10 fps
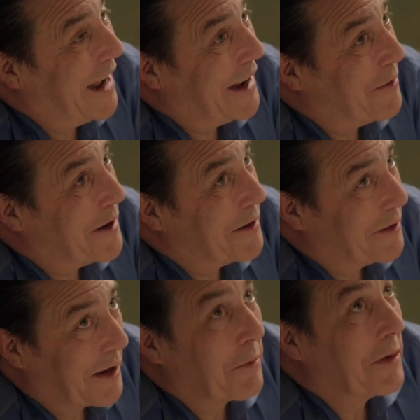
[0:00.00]
and you went
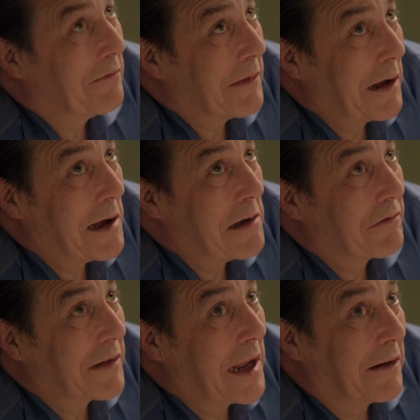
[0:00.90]
skipping off
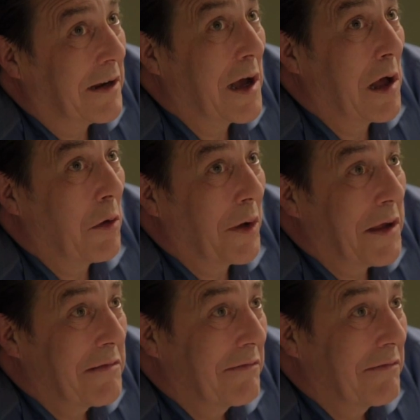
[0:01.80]
down the hallway.